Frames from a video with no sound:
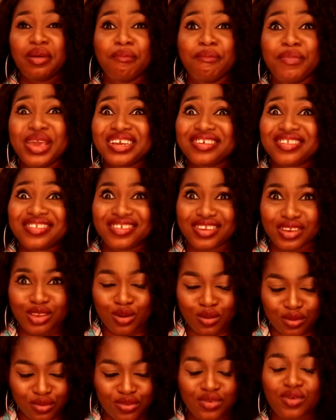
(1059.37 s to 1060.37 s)
Mixed
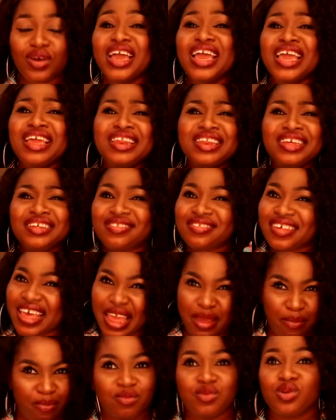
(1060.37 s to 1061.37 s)
doctor, any
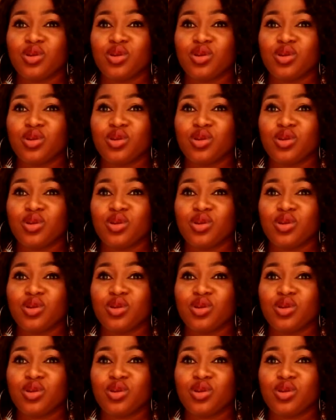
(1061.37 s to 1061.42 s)
type,